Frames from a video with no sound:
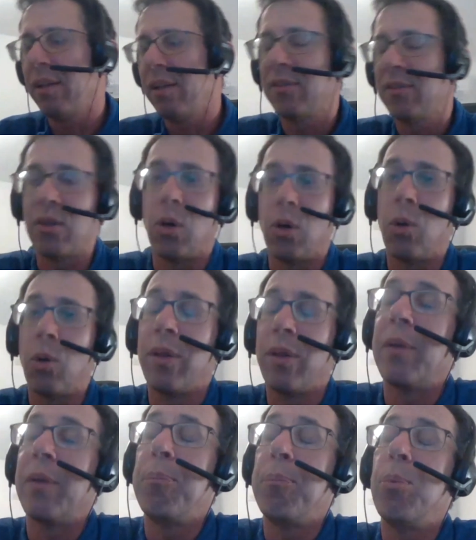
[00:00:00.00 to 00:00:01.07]
So the
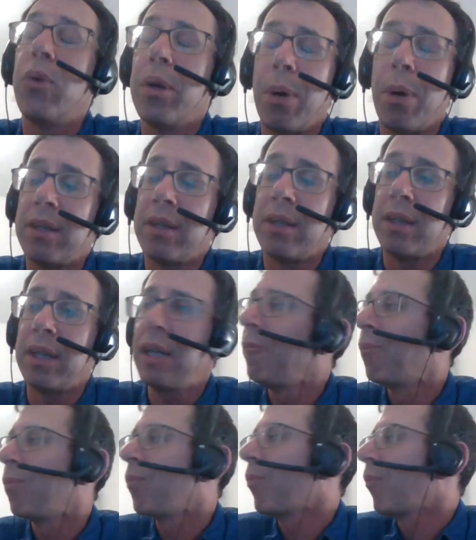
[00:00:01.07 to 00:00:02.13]
Purim party,
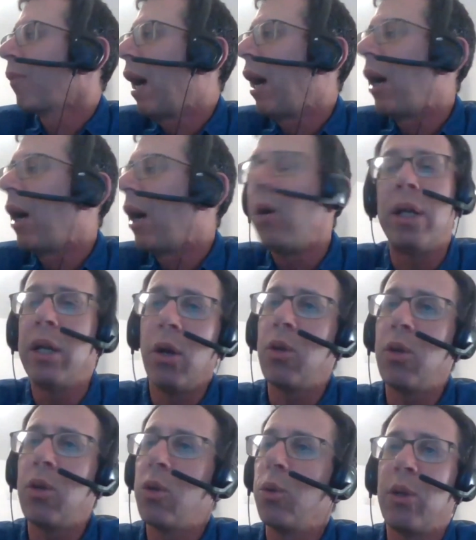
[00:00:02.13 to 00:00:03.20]
I only
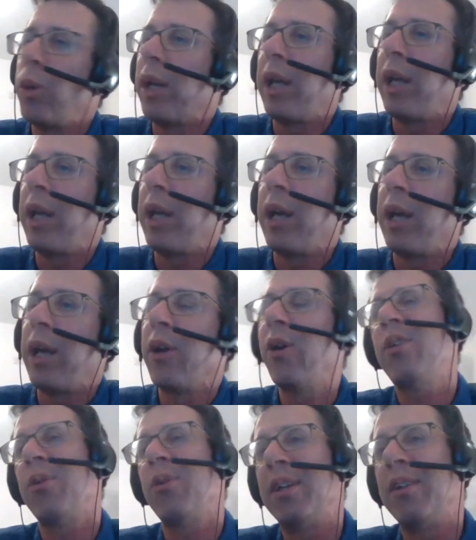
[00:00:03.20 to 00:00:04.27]
got to it when I got to
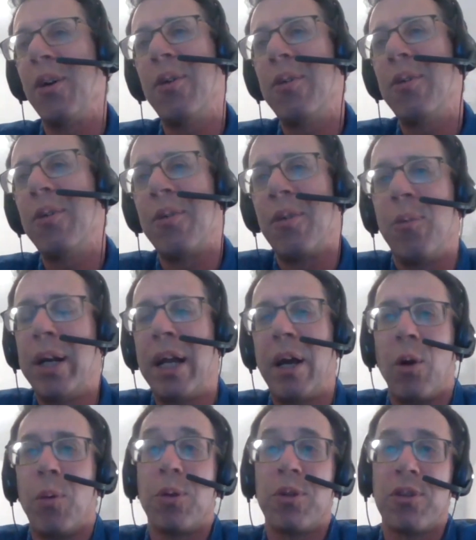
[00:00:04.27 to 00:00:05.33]
it,
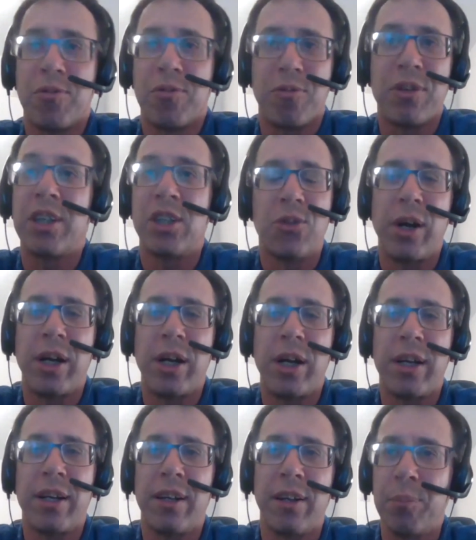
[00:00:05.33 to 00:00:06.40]
when I almost finished
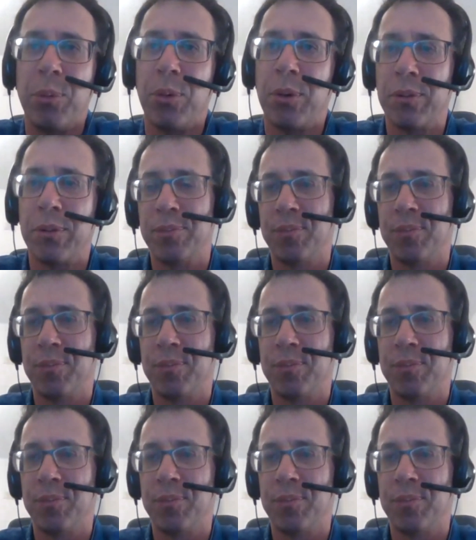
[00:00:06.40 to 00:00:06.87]
writing the book.